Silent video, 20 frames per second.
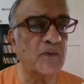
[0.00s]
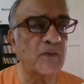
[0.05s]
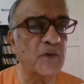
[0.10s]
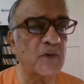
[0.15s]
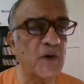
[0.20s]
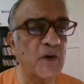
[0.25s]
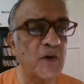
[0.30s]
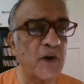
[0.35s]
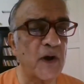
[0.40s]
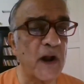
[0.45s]

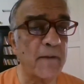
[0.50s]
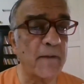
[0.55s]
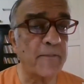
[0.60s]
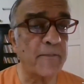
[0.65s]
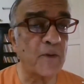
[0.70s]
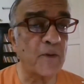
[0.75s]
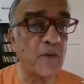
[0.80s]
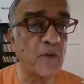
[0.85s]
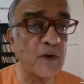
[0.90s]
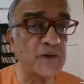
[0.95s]
So your
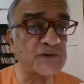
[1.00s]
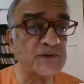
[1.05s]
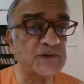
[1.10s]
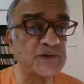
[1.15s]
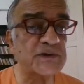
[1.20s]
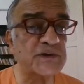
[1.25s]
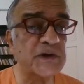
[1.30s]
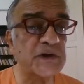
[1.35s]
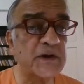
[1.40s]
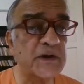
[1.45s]

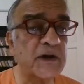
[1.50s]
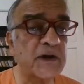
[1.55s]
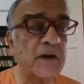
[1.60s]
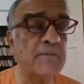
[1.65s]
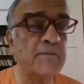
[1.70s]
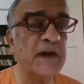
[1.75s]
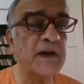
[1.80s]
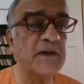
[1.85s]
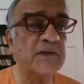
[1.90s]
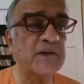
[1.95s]
approach
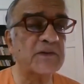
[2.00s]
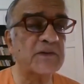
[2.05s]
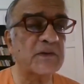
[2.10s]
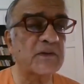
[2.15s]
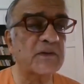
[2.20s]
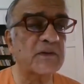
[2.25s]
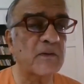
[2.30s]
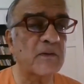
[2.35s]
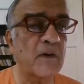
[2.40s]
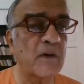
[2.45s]

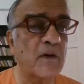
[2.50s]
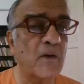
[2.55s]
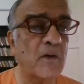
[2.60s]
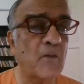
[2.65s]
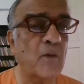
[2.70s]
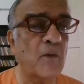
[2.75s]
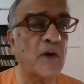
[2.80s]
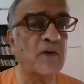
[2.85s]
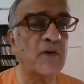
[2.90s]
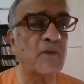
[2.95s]
determines
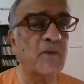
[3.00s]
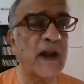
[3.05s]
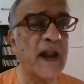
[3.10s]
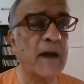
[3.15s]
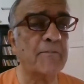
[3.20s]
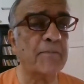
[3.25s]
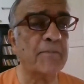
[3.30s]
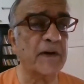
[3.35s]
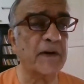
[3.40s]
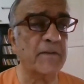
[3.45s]
what will
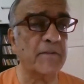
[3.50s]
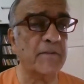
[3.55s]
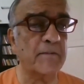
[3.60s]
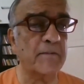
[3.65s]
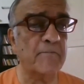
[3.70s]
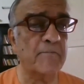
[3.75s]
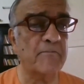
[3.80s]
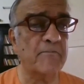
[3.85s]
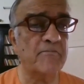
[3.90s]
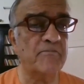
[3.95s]
happen
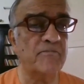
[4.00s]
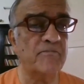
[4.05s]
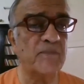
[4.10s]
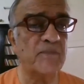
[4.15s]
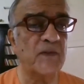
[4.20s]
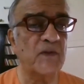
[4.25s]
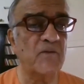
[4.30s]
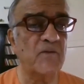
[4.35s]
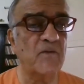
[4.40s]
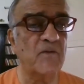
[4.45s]

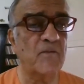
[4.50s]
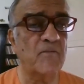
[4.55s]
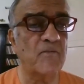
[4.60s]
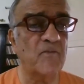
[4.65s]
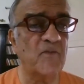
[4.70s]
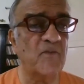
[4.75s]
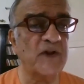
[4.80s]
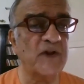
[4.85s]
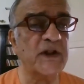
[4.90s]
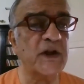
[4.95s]

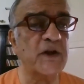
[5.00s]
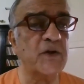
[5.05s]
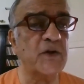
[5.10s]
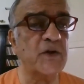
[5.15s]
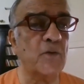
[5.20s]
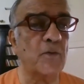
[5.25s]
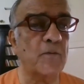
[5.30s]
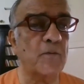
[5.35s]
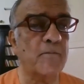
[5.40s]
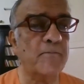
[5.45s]
within you.